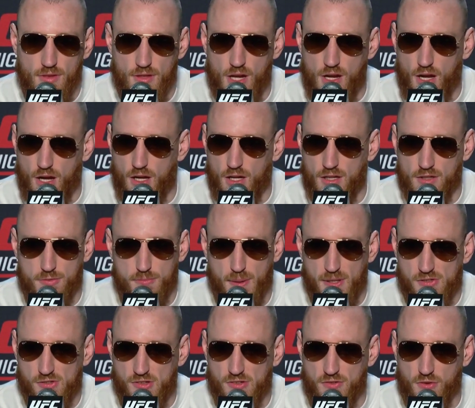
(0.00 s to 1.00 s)

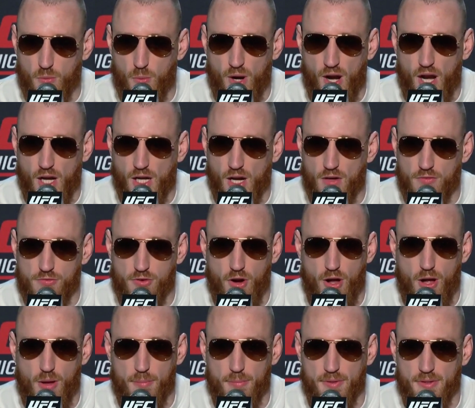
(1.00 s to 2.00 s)
Especially from where I come
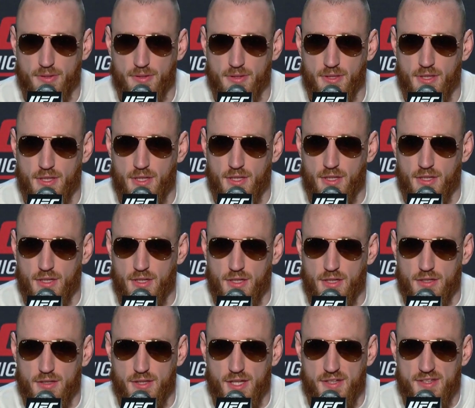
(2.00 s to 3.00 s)
from and
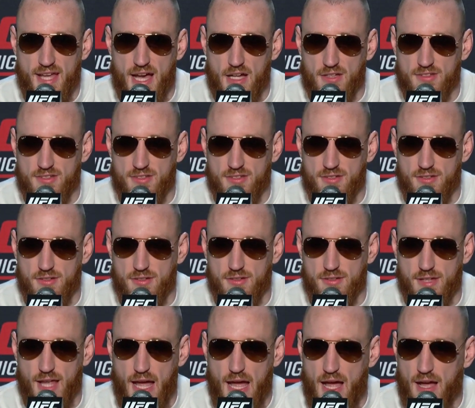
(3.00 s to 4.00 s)
the doubts
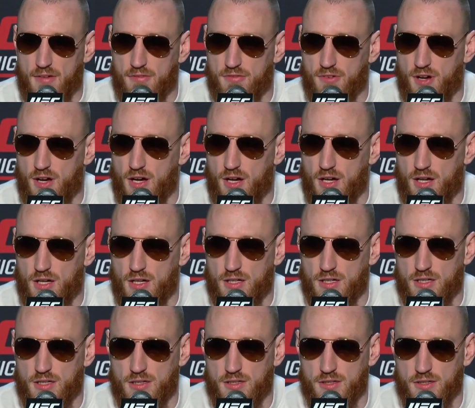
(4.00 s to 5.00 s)
that have,
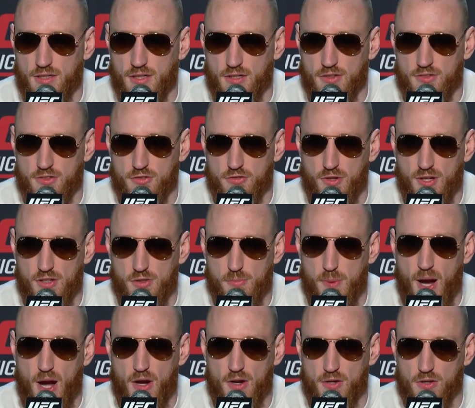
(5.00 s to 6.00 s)
you know, just
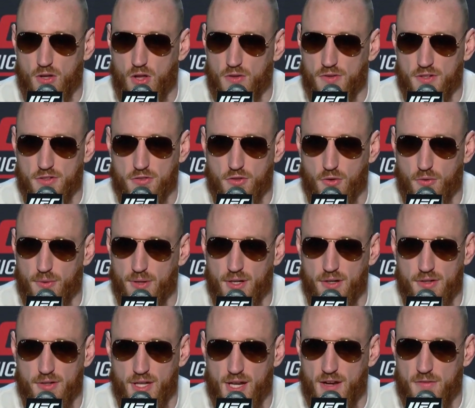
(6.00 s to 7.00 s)
transpired along this
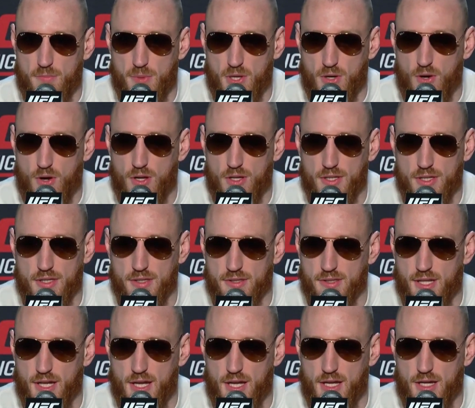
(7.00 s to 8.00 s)
career that I've been on. And
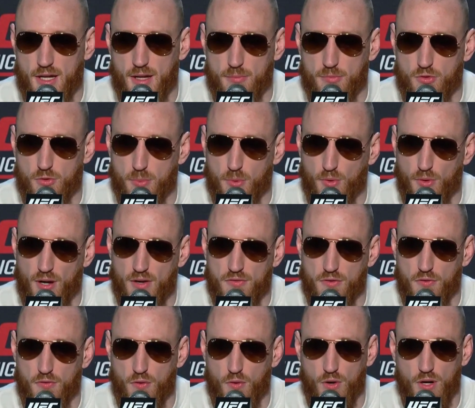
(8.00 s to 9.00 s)
I'm super
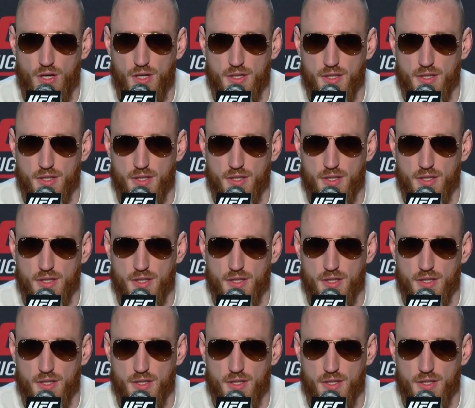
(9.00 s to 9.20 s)
grateful for it.